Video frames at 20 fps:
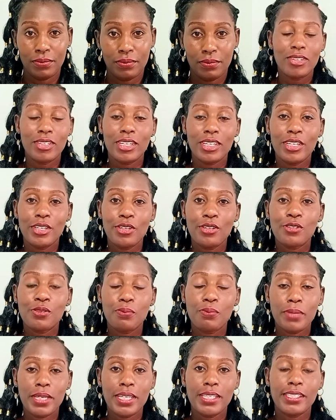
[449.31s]
Reduce
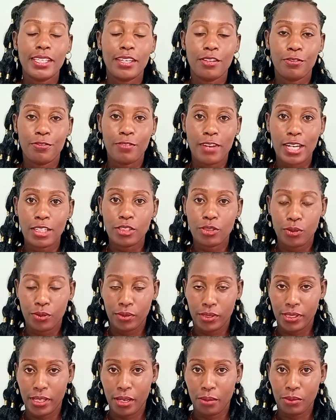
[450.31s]
meat and fat
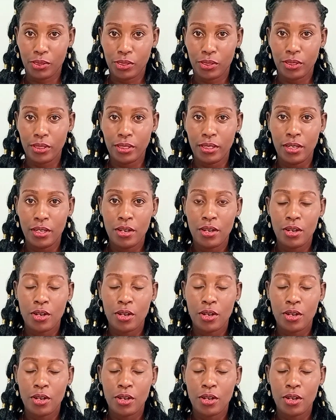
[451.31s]
consumption.